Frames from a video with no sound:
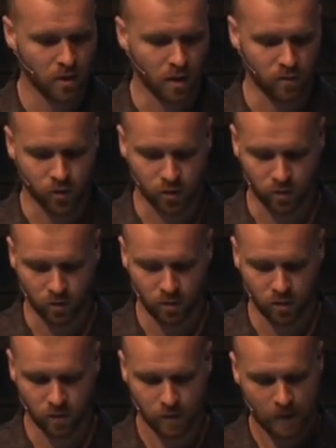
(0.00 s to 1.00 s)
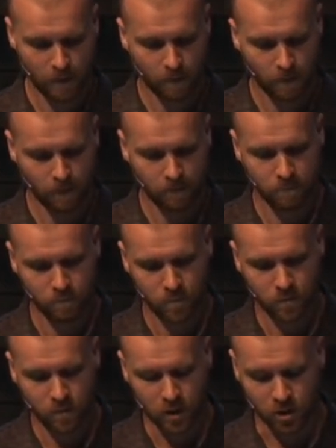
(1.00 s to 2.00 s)
of
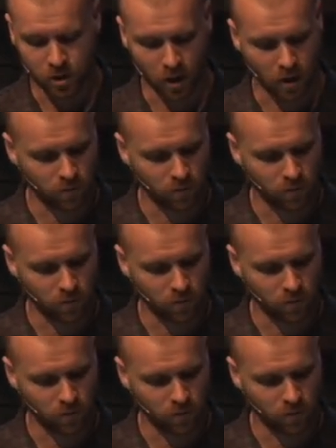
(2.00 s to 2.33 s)
truth. Psalm